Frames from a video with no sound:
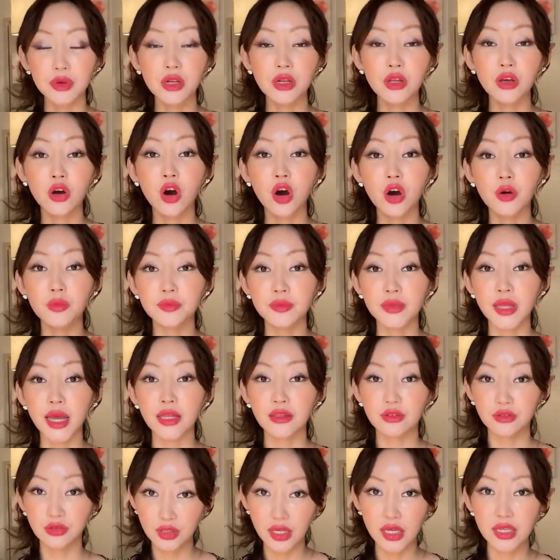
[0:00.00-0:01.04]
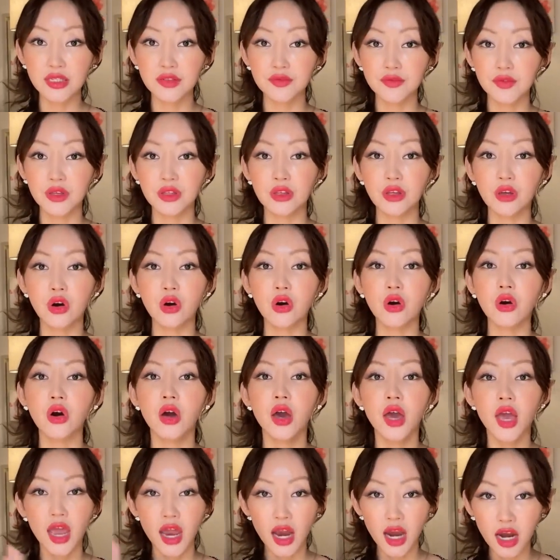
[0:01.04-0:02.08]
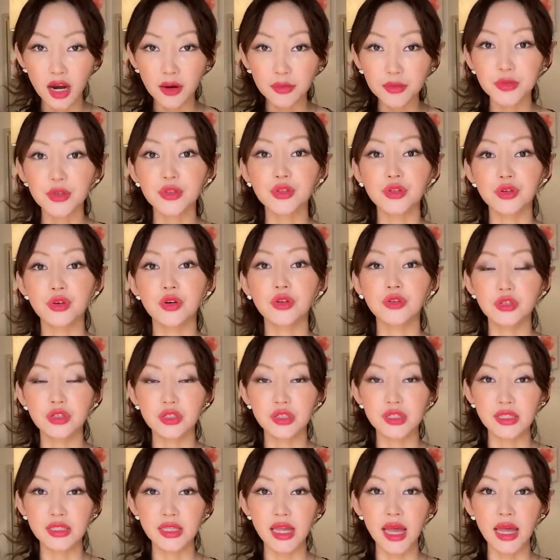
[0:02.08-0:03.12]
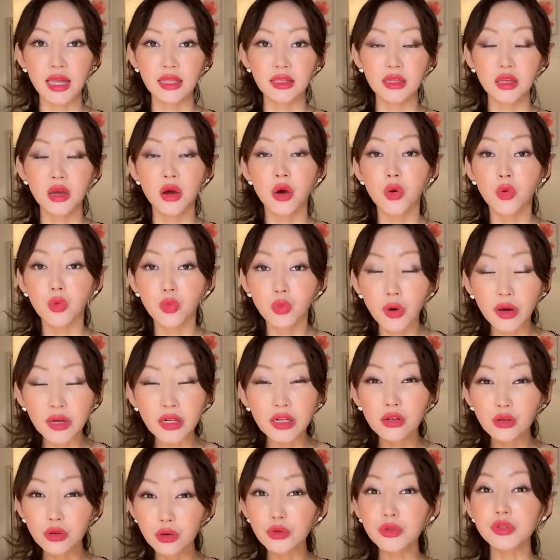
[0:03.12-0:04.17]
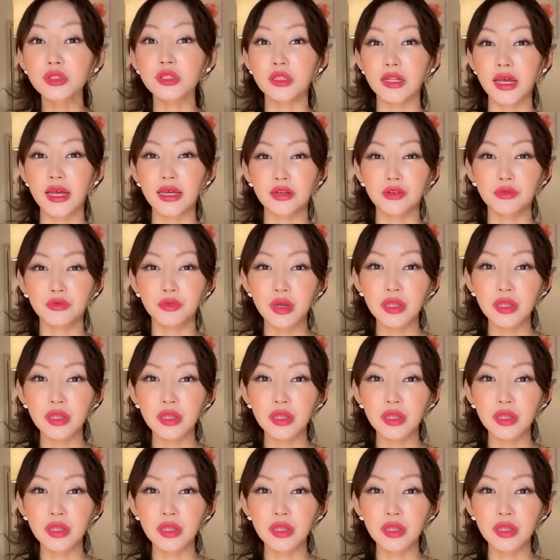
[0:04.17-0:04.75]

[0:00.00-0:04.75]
really hope that today's video helped you to understand what it looks like